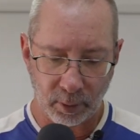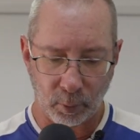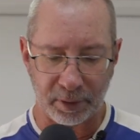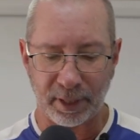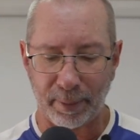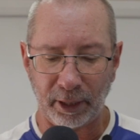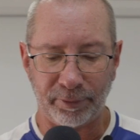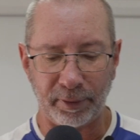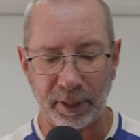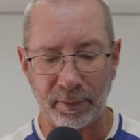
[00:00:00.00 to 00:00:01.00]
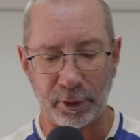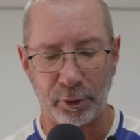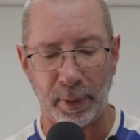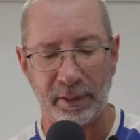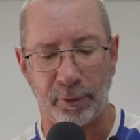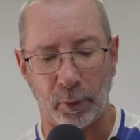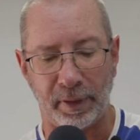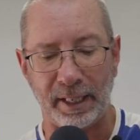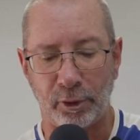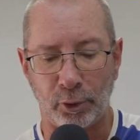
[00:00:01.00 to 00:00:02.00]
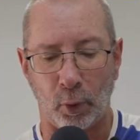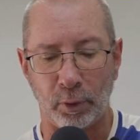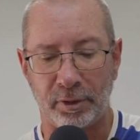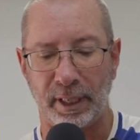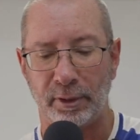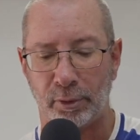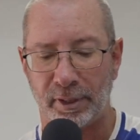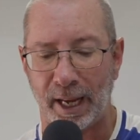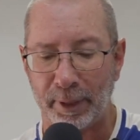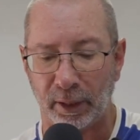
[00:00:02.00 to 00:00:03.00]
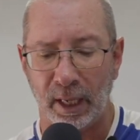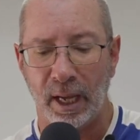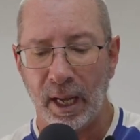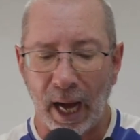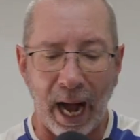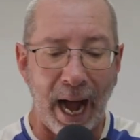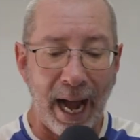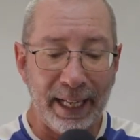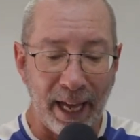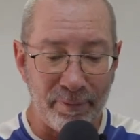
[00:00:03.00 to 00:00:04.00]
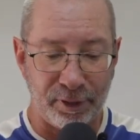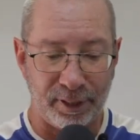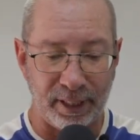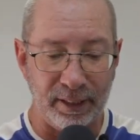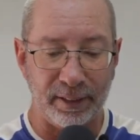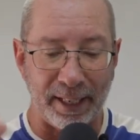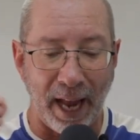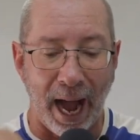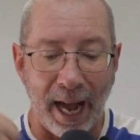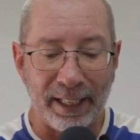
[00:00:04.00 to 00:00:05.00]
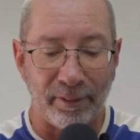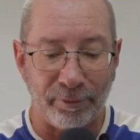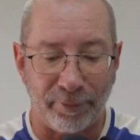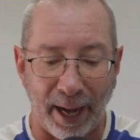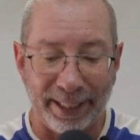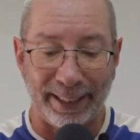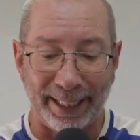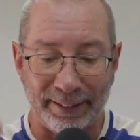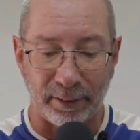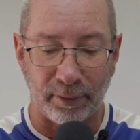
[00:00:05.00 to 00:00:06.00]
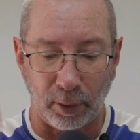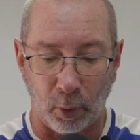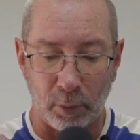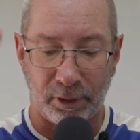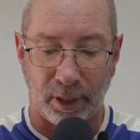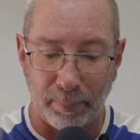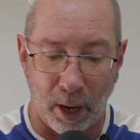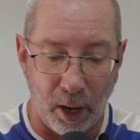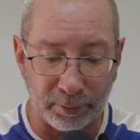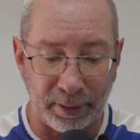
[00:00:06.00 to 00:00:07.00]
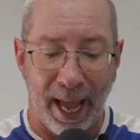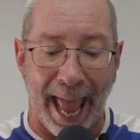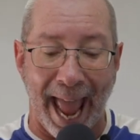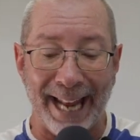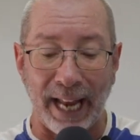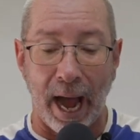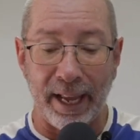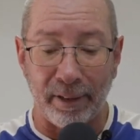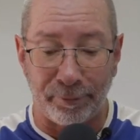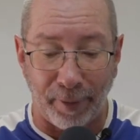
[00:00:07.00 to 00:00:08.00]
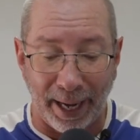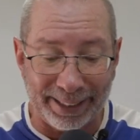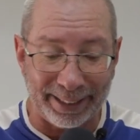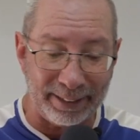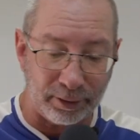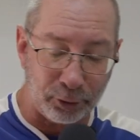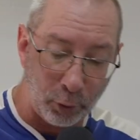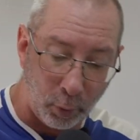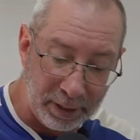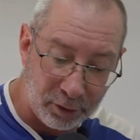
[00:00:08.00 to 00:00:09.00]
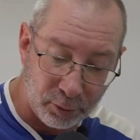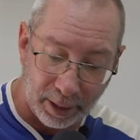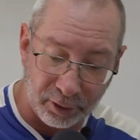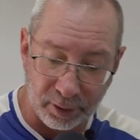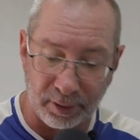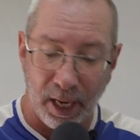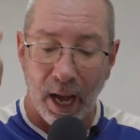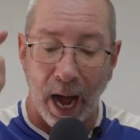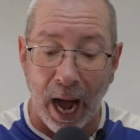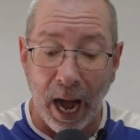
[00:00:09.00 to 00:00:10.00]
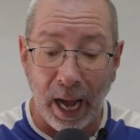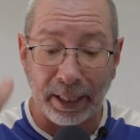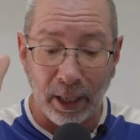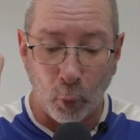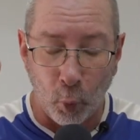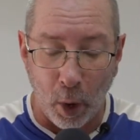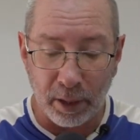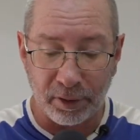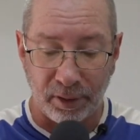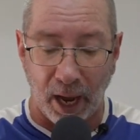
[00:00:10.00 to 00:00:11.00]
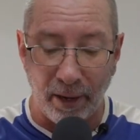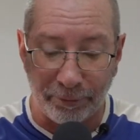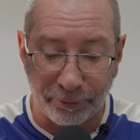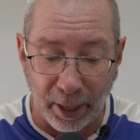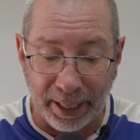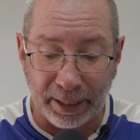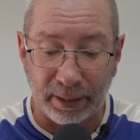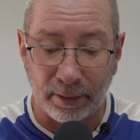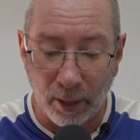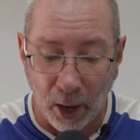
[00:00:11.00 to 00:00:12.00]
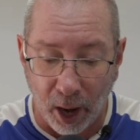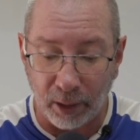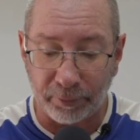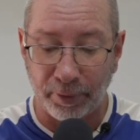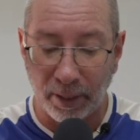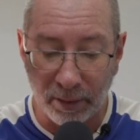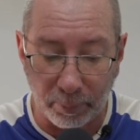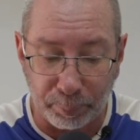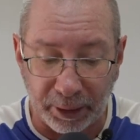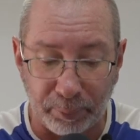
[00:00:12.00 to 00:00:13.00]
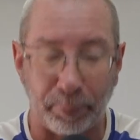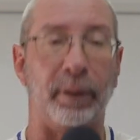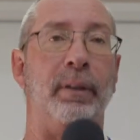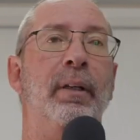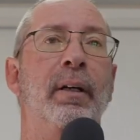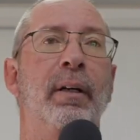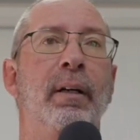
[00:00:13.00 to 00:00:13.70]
1 Samuel 15 verse 24. Then Saul said to Samuel, I have sinned and I have violated the Lord's command and I have violated your instructions. I was afraid of the people